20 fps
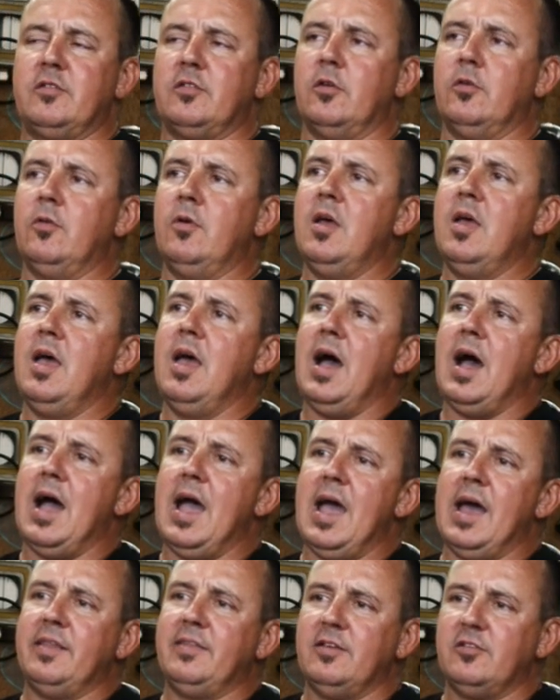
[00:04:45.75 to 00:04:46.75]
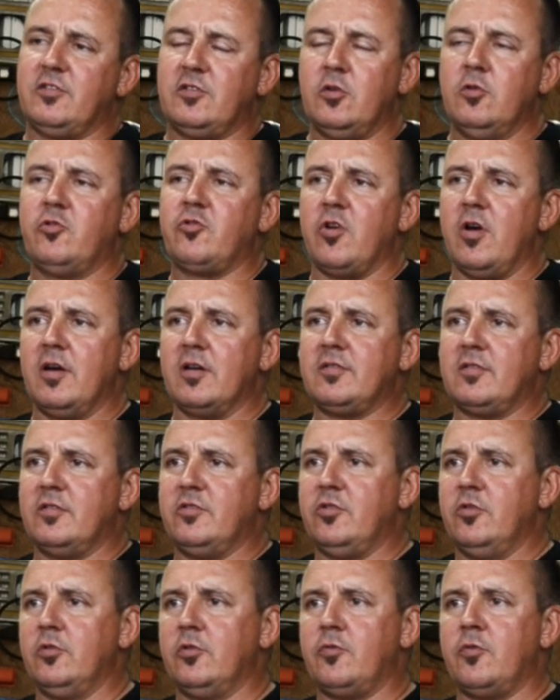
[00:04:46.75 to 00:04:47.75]
So I had these 2 trucks to
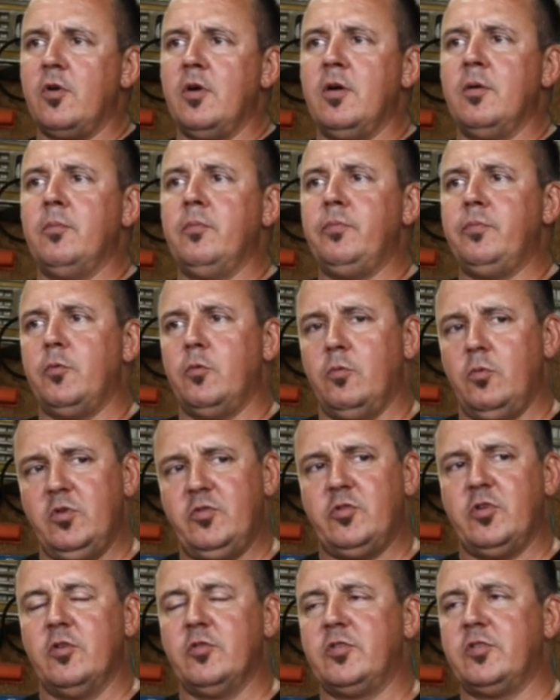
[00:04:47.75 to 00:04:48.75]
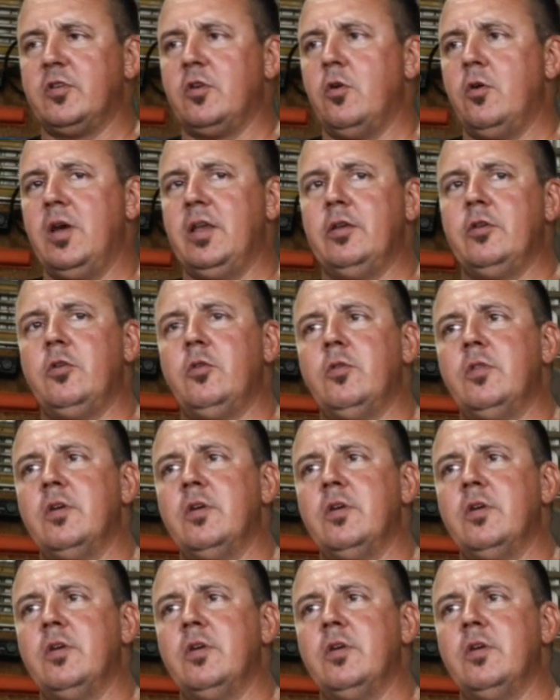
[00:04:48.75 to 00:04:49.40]
choose from. We chose to go ahead and do